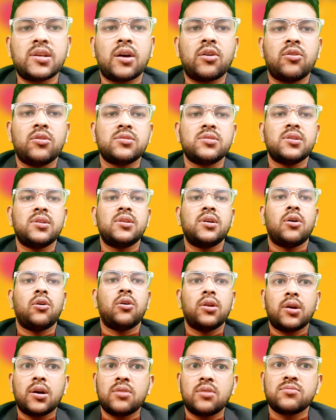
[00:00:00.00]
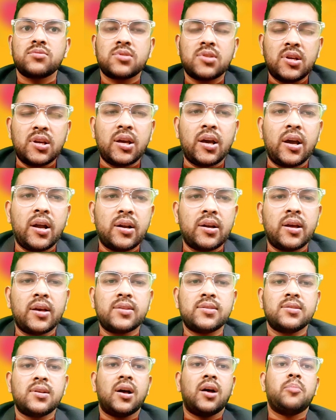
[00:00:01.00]
across India, all counseling and
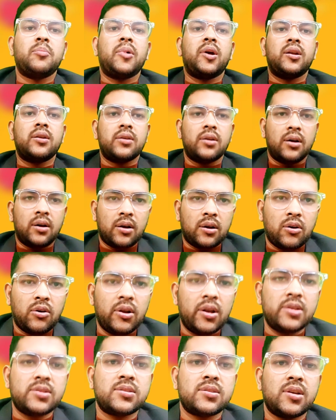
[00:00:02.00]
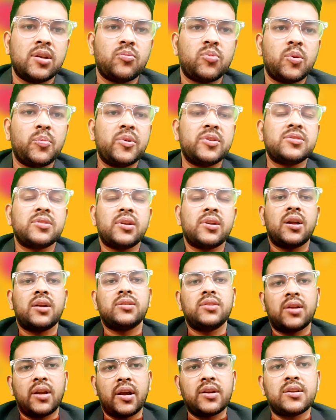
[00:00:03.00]
exam and college information at
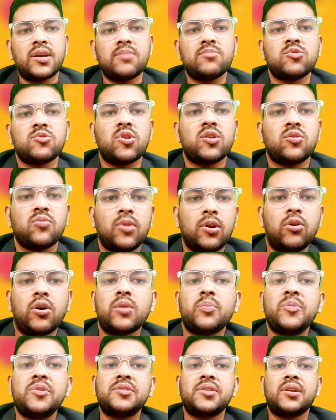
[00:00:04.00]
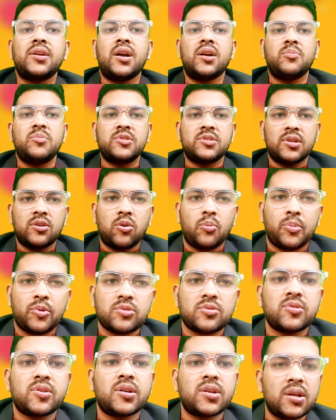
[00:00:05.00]
the right time, so that you will not miss any admission
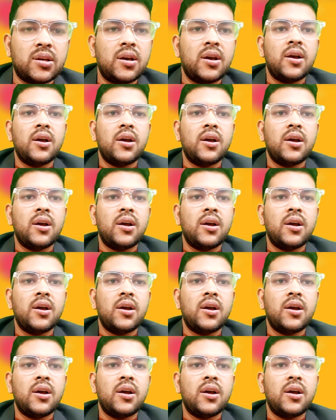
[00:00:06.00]
opportunity.